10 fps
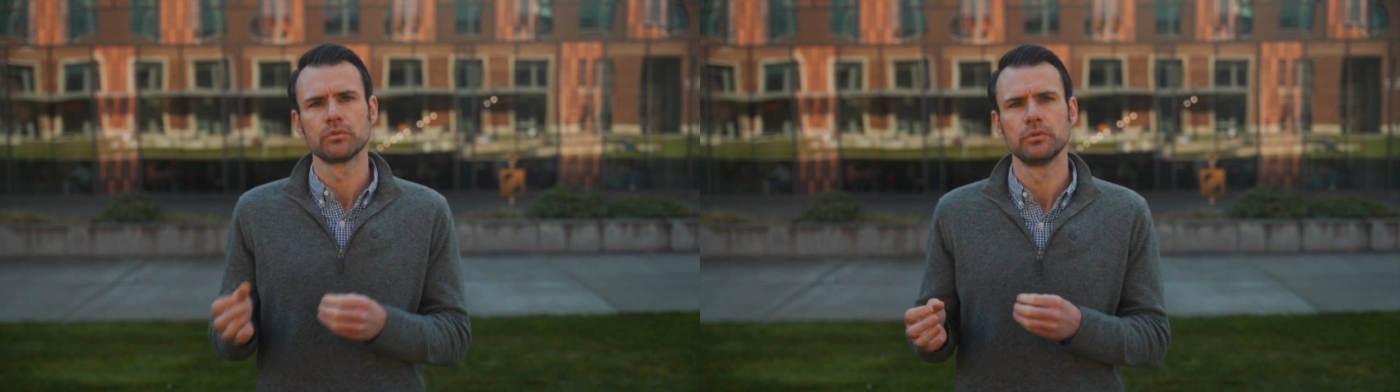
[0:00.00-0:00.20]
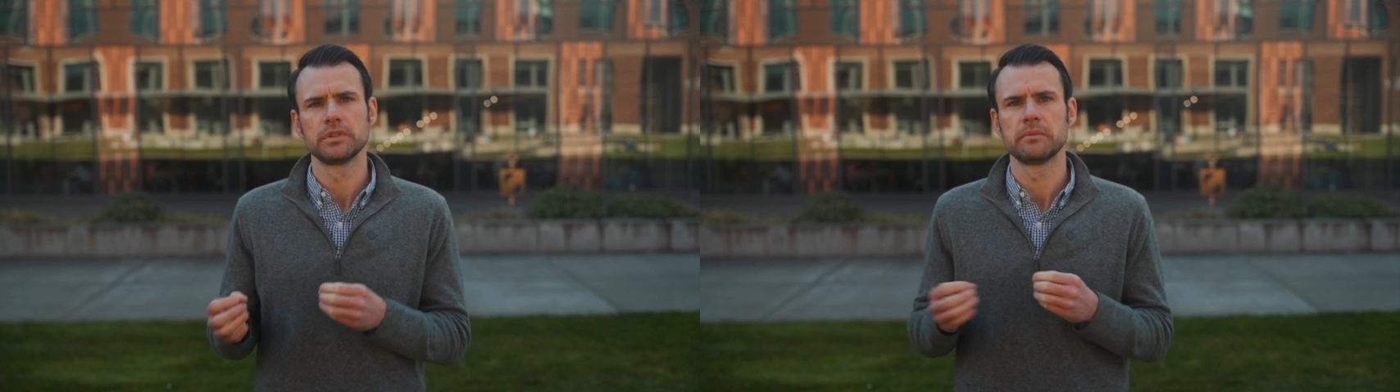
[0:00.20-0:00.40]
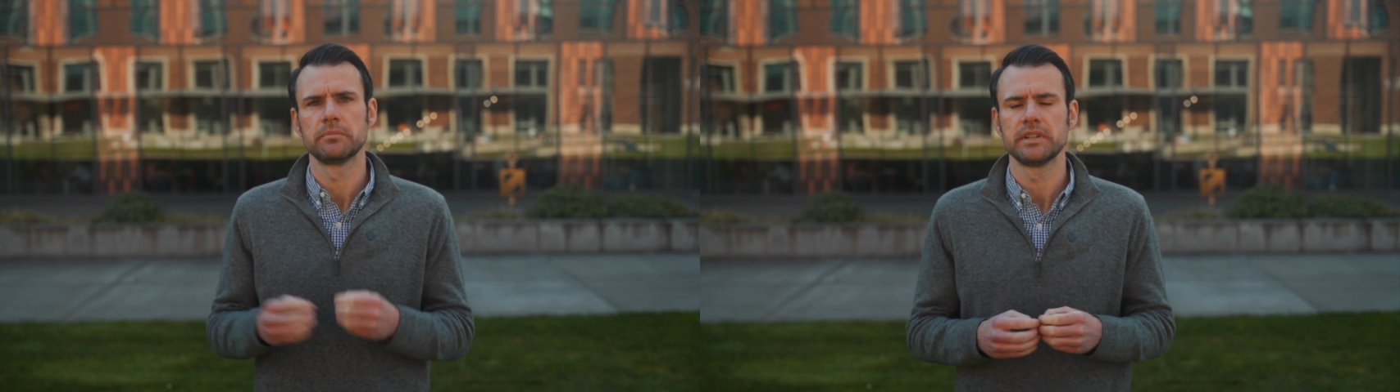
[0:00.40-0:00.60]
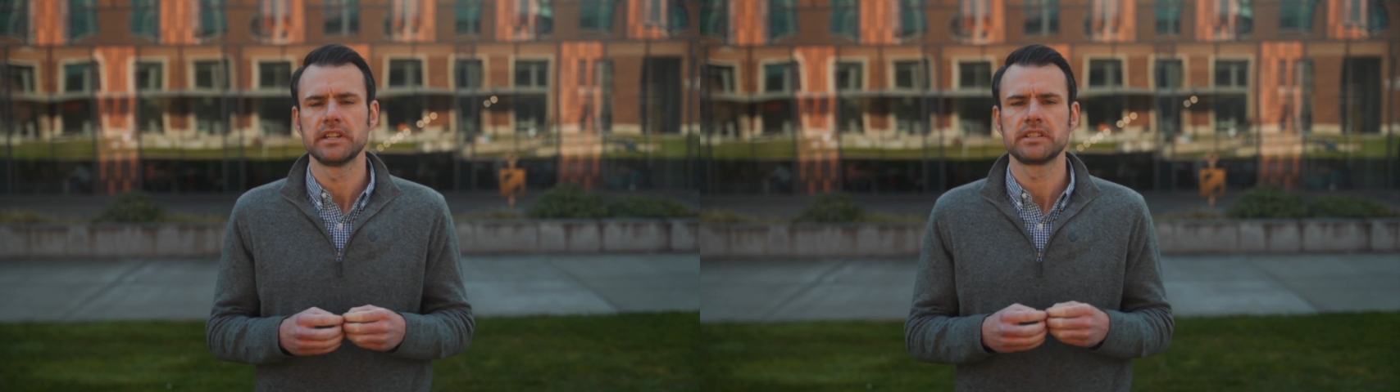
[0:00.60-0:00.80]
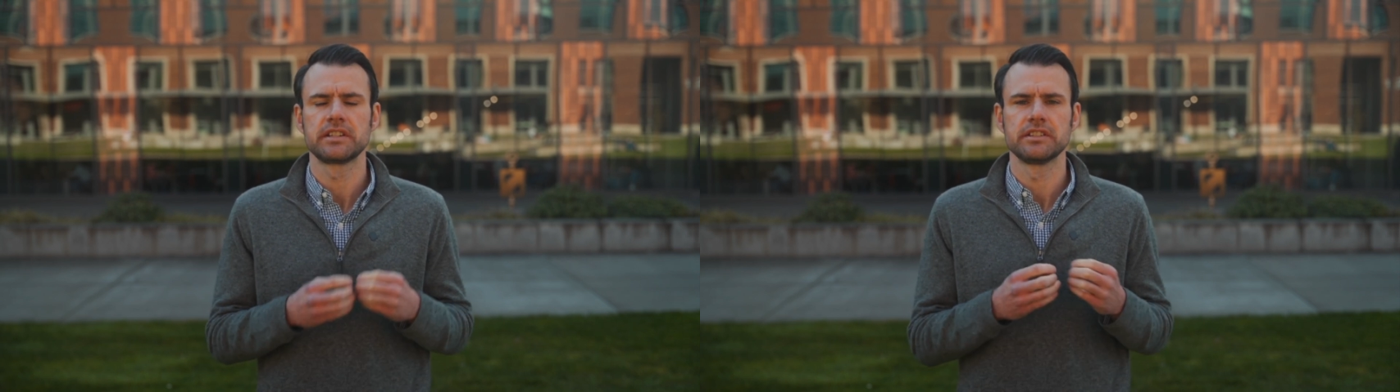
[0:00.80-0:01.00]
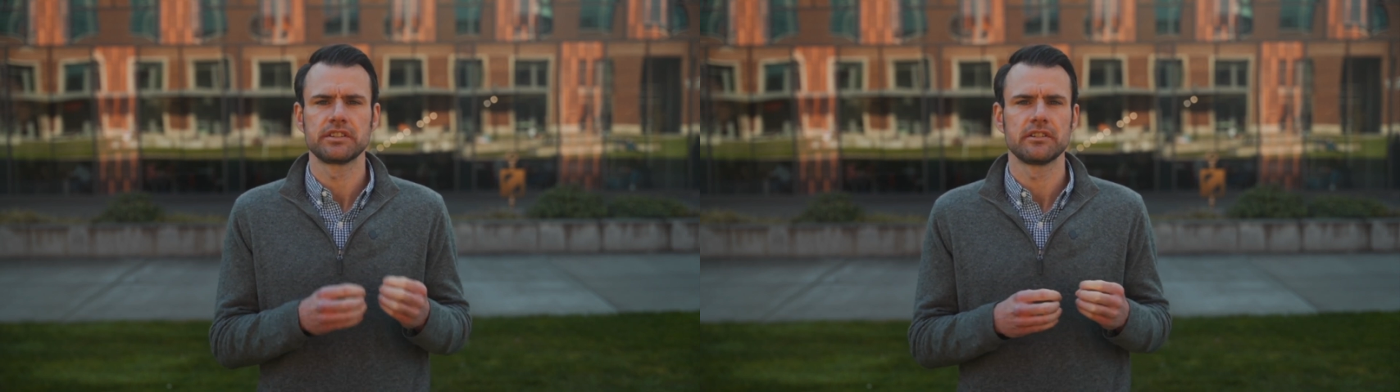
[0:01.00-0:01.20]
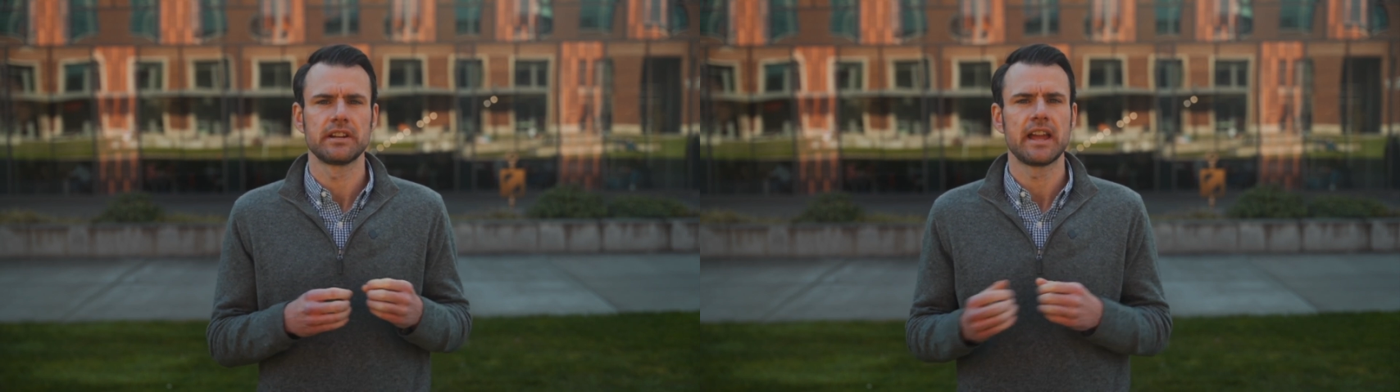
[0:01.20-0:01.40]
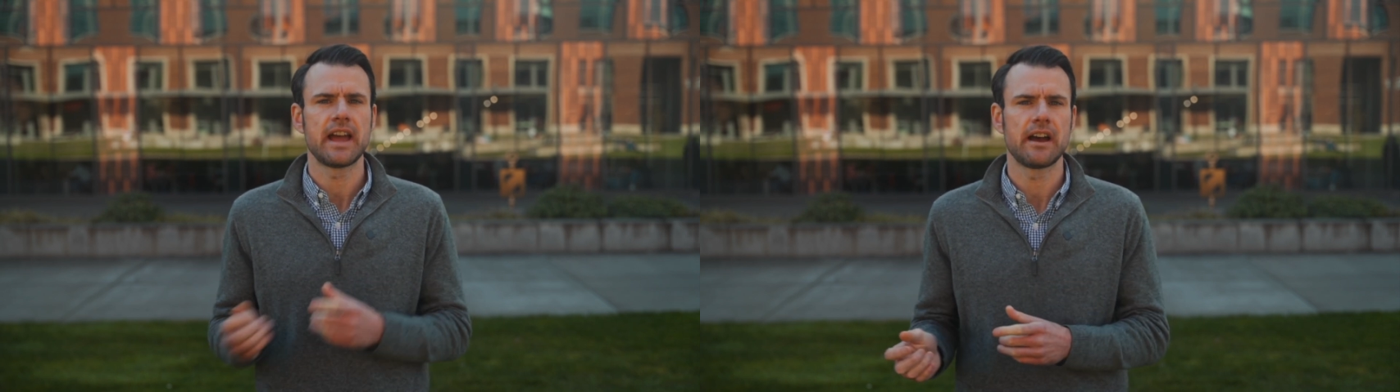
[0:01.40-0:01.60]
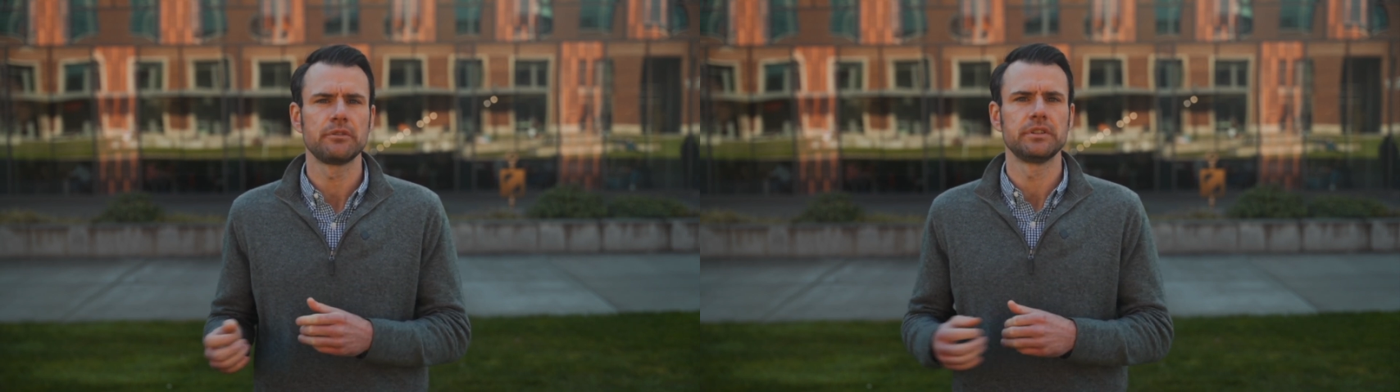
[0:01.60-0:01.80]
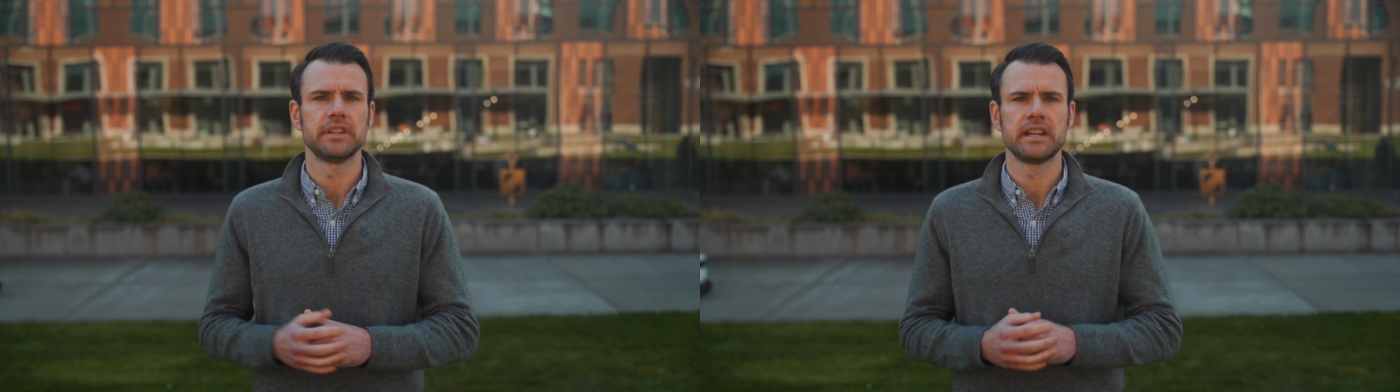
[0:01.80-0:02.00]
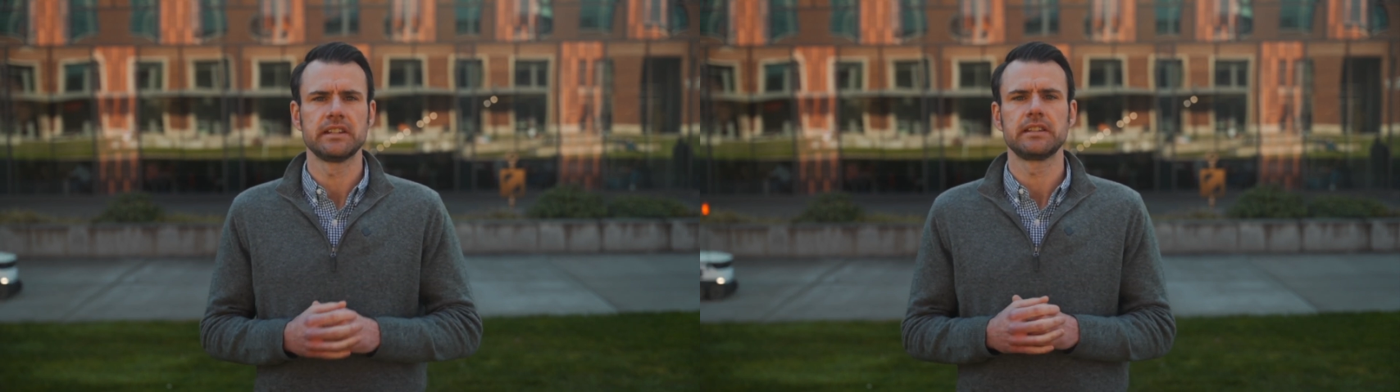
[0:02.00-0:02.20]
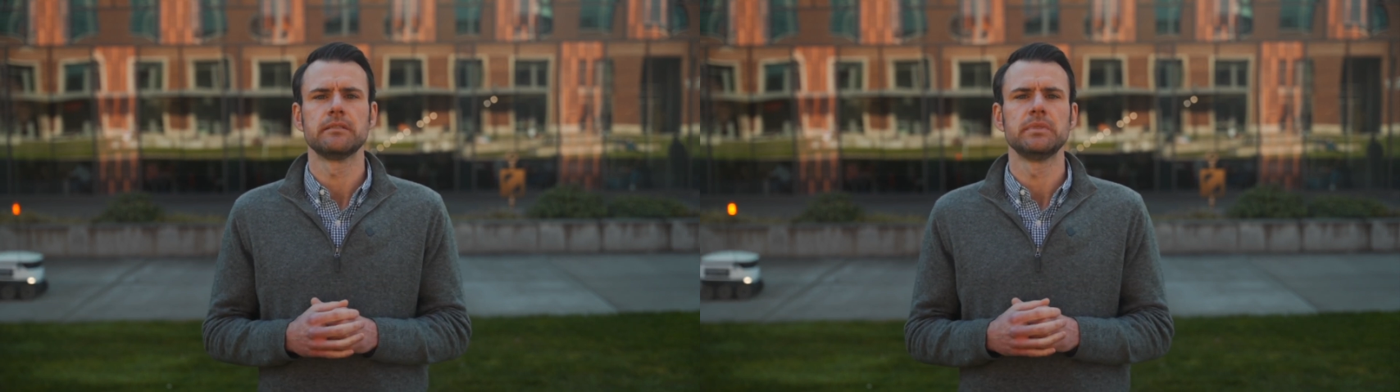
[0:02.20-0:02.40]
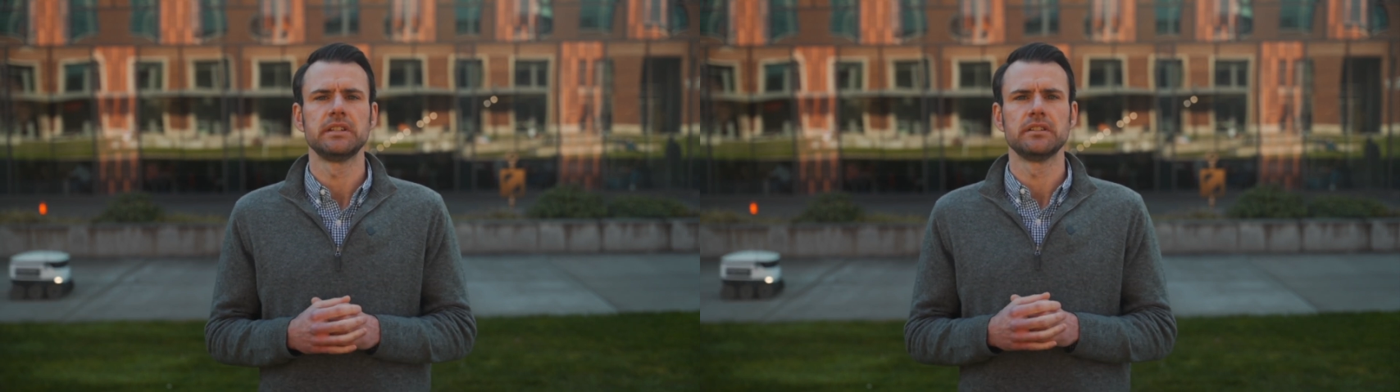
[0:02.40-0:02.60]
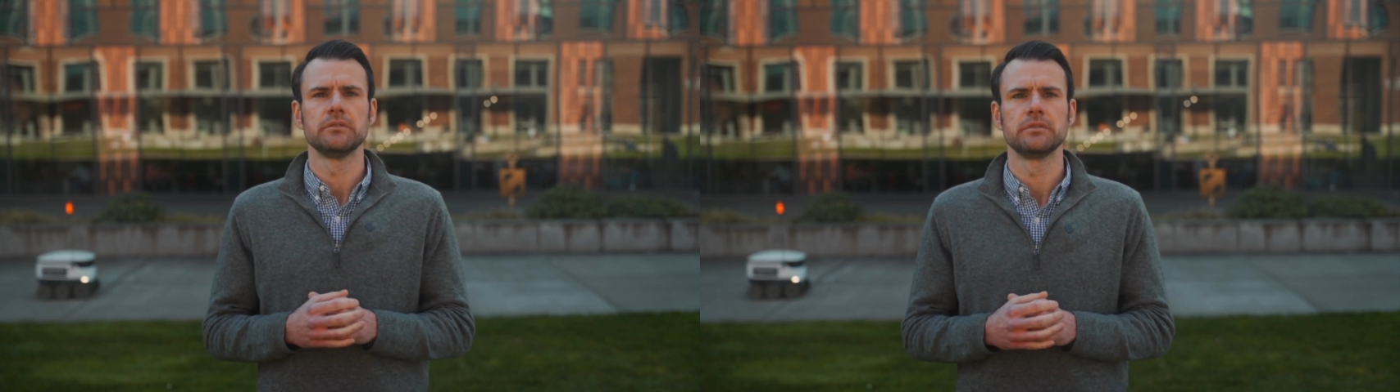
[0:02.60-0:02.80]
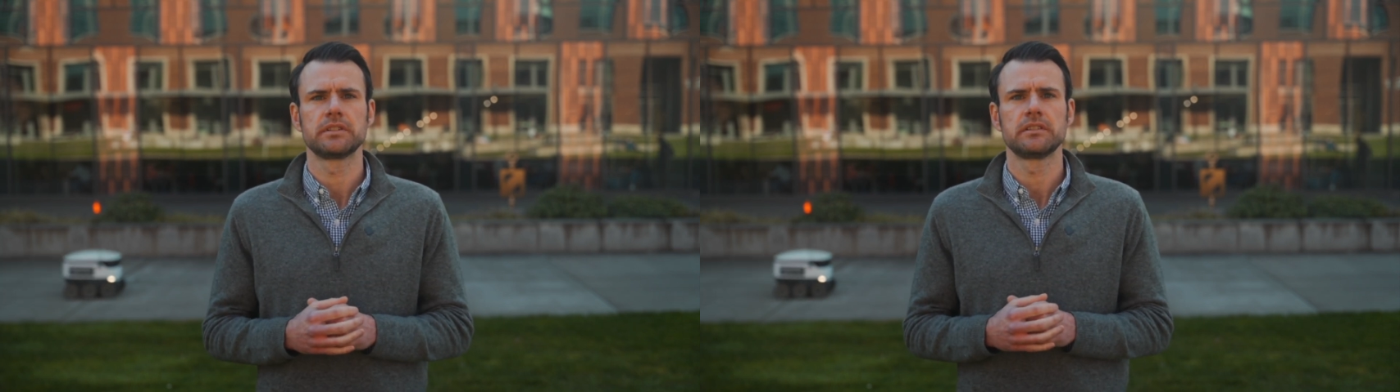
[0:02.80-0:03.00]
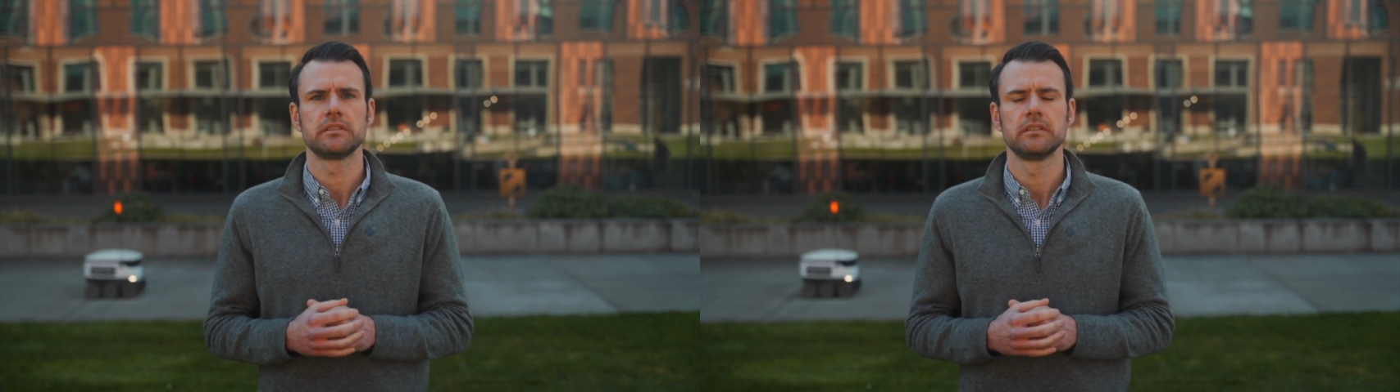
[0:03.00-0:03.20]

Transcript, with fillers: rules in place concerning how the land can be used.